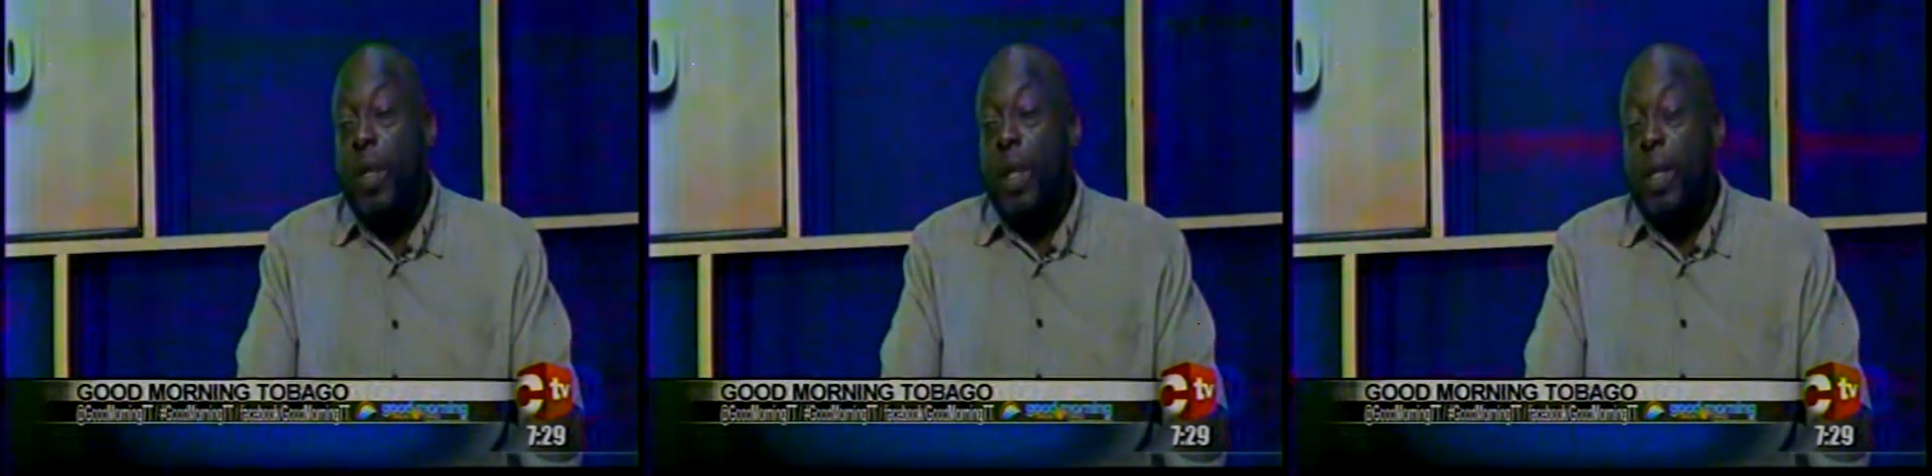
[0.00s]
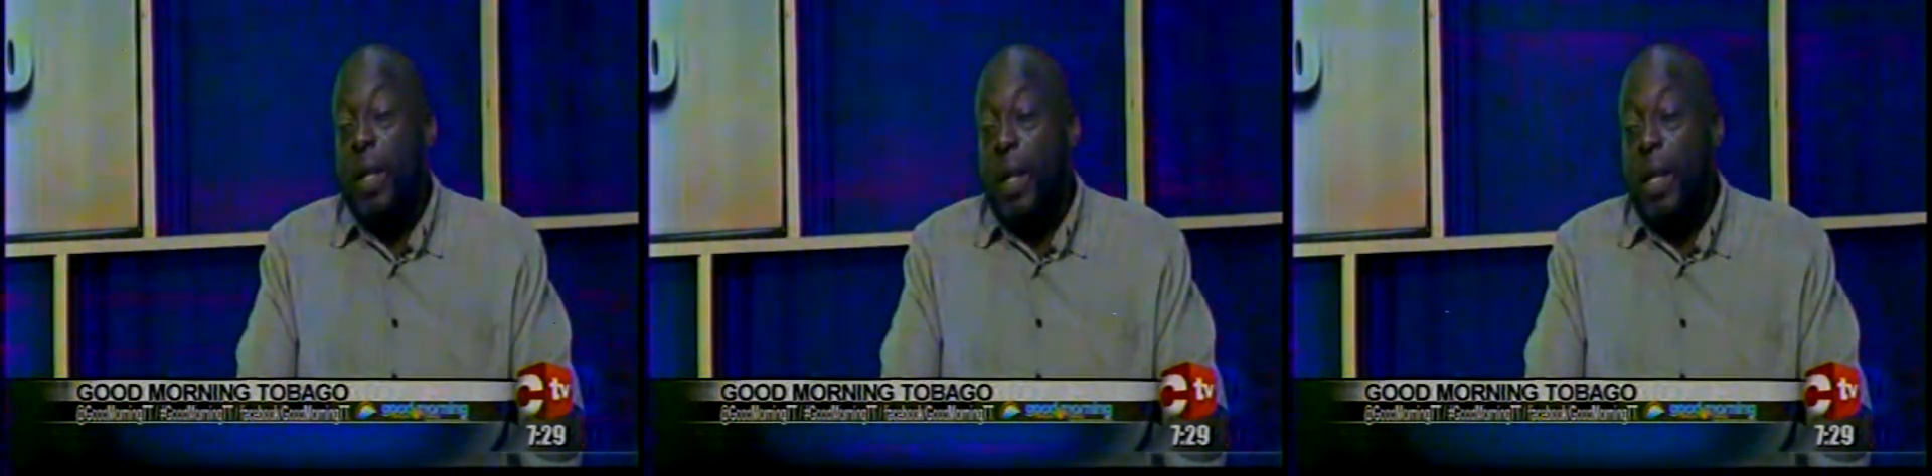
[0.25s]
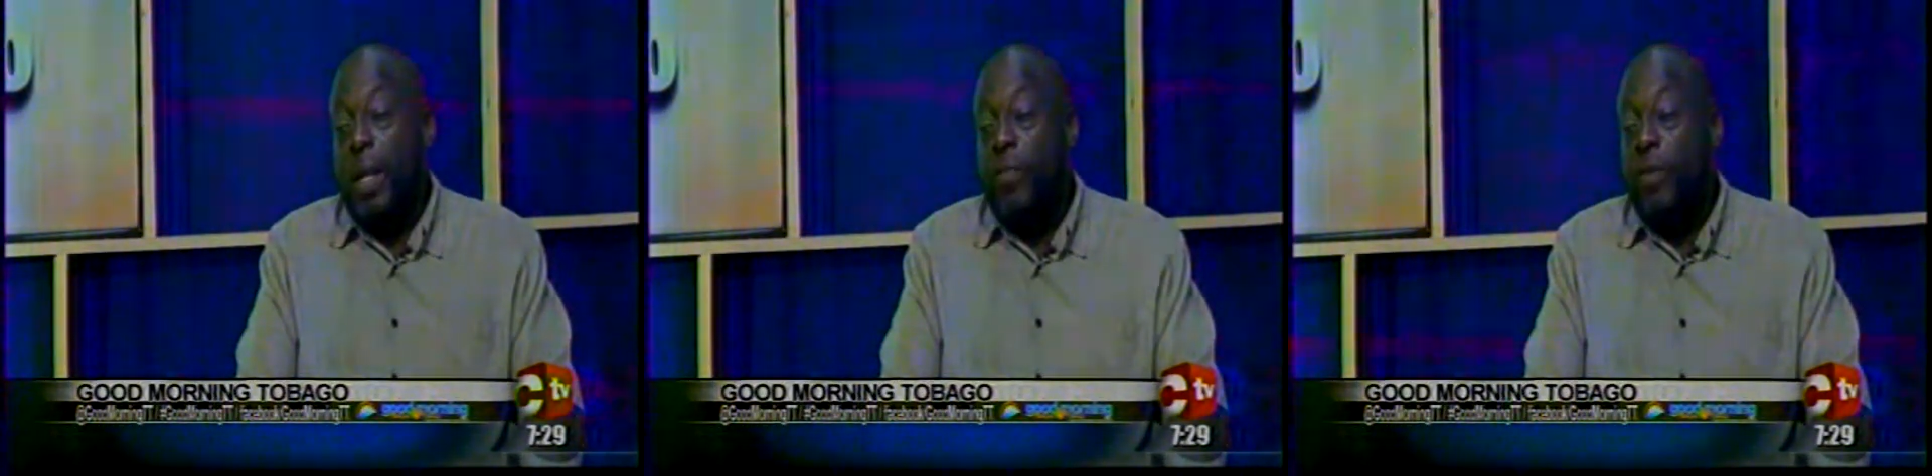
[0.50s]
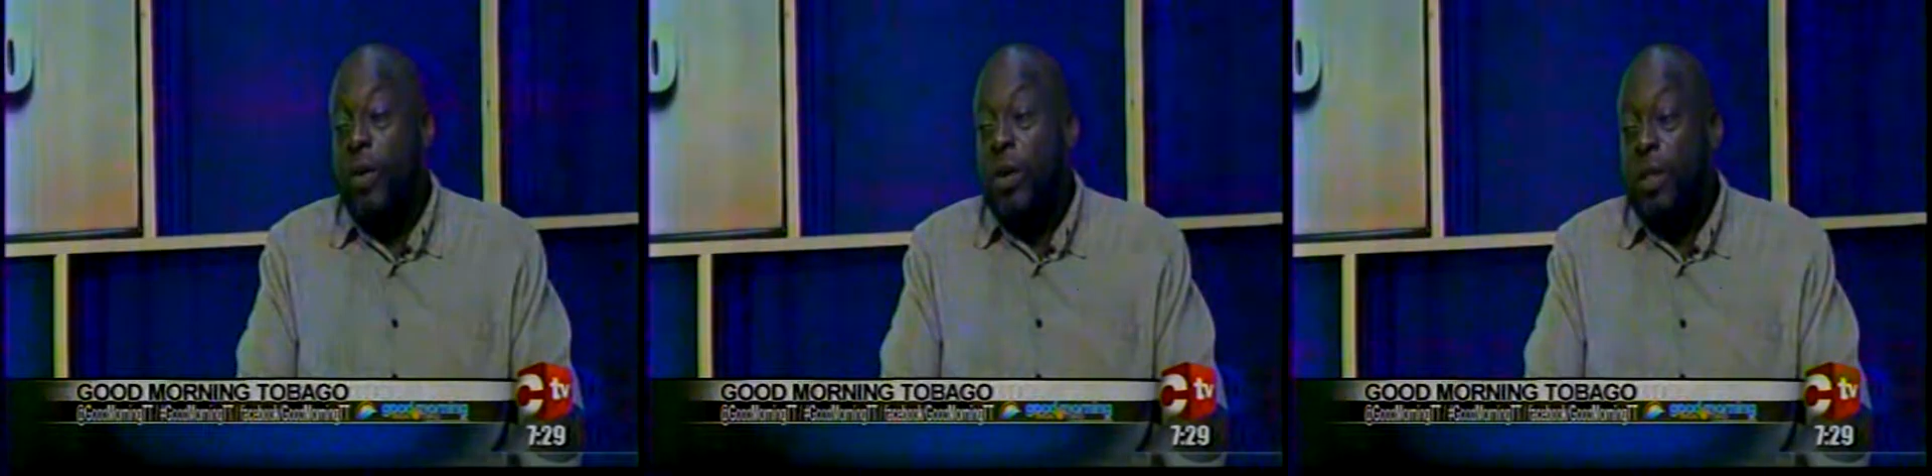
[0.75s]
you can't have
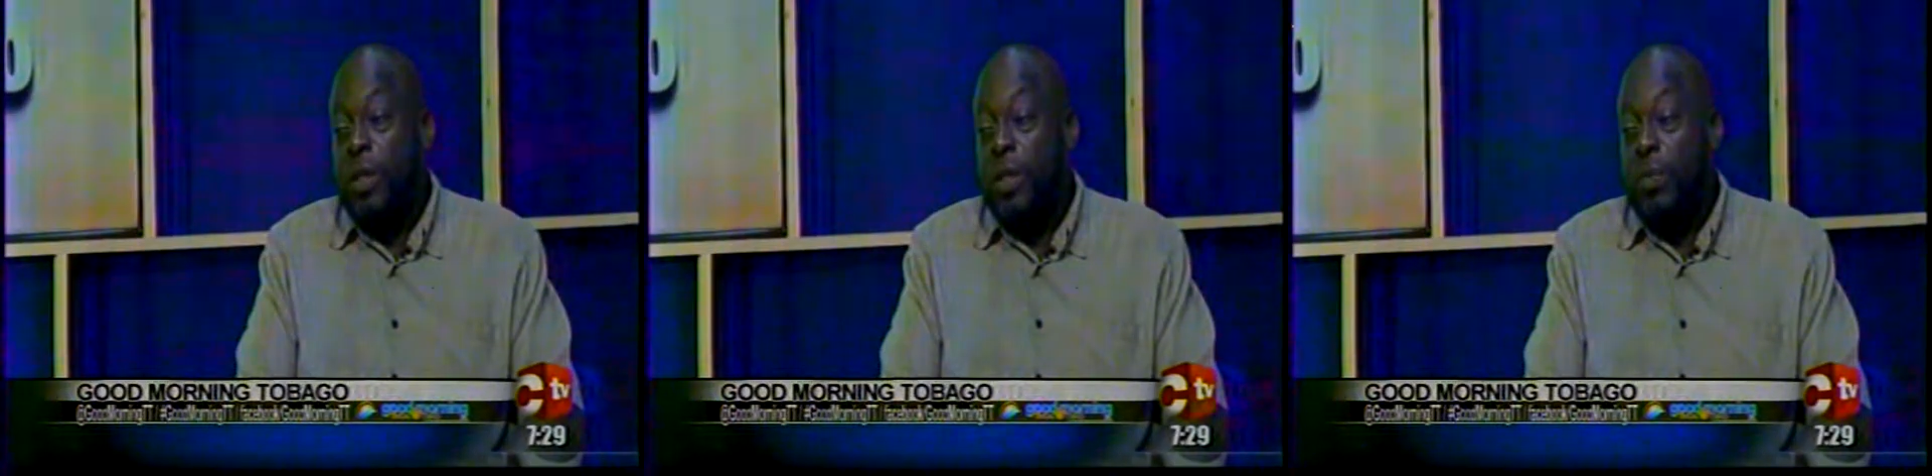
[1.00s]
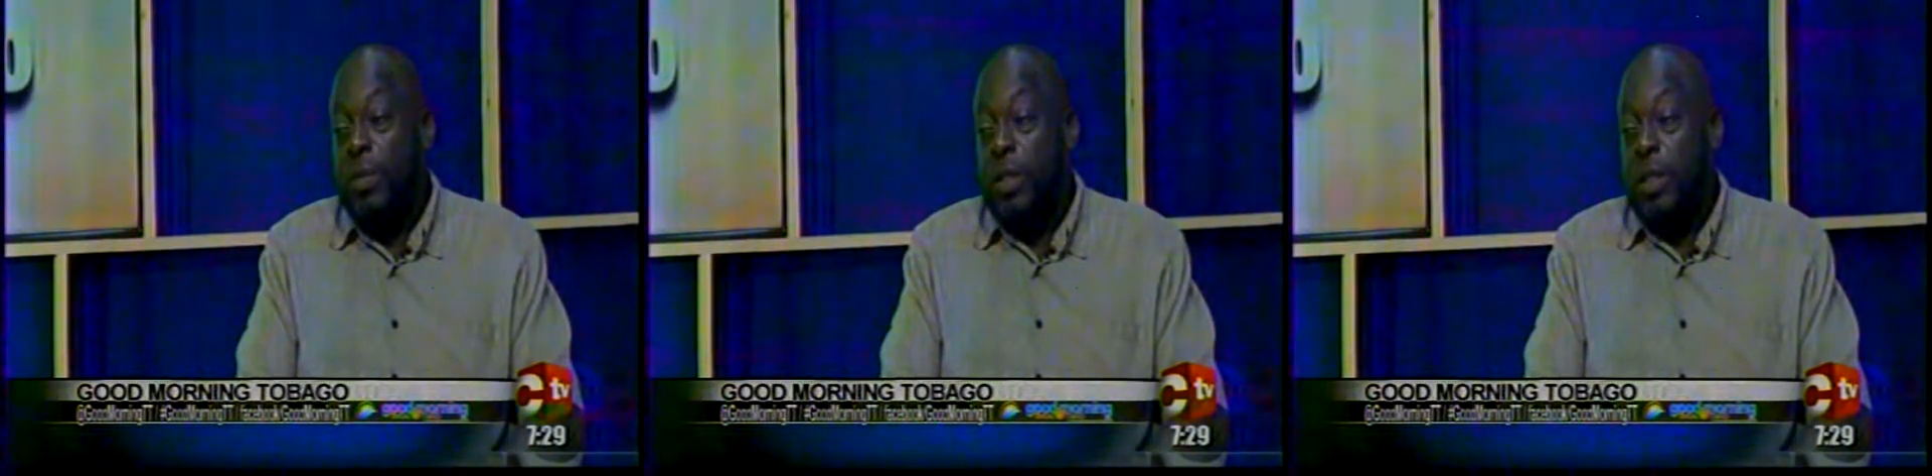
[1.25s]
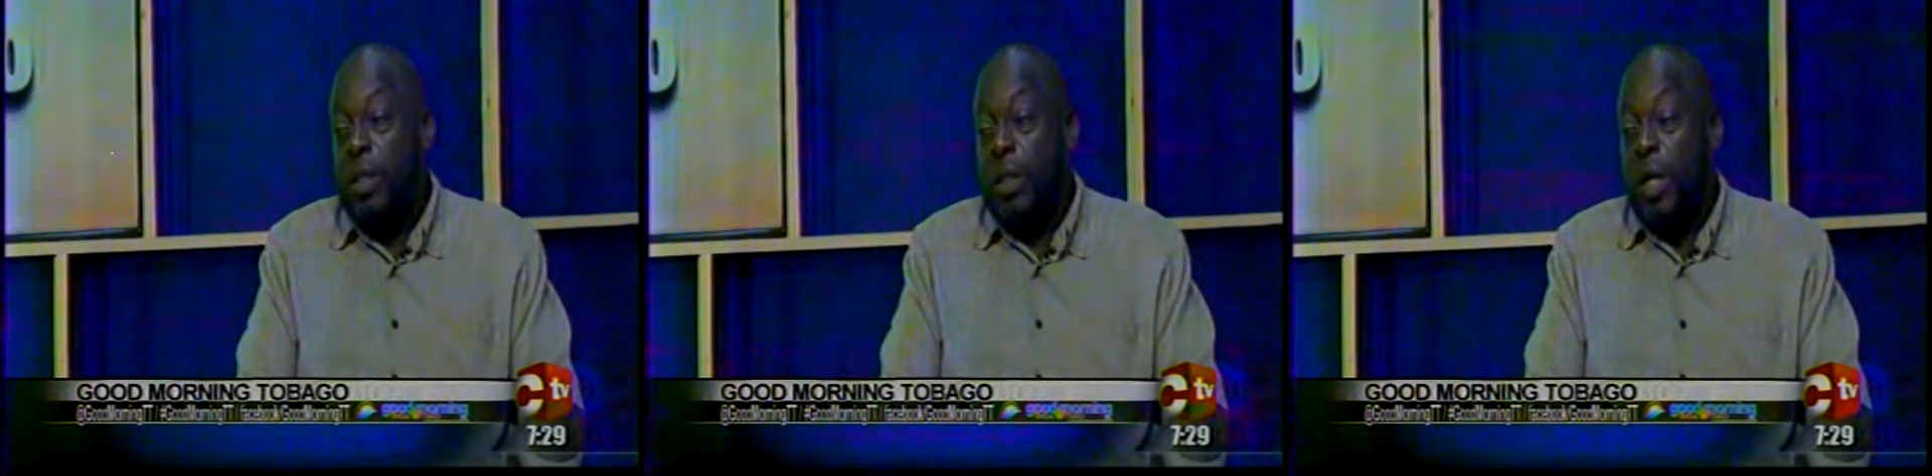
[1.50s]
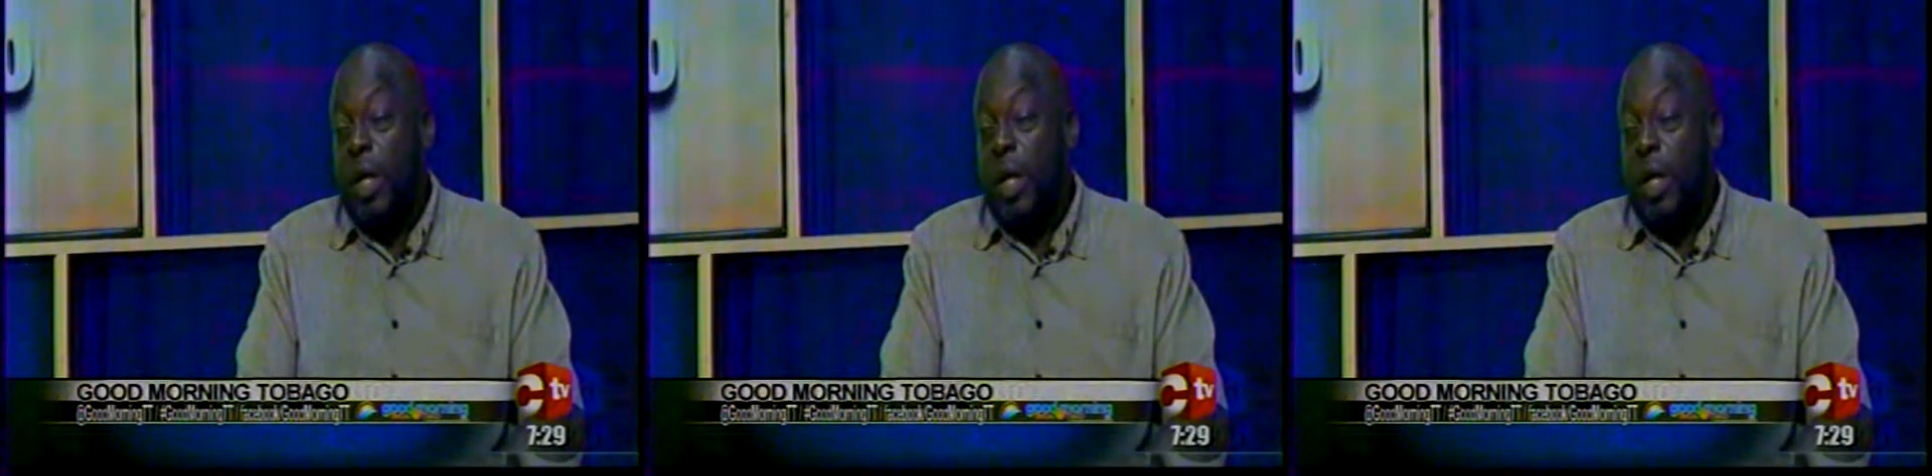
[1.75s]
consumption.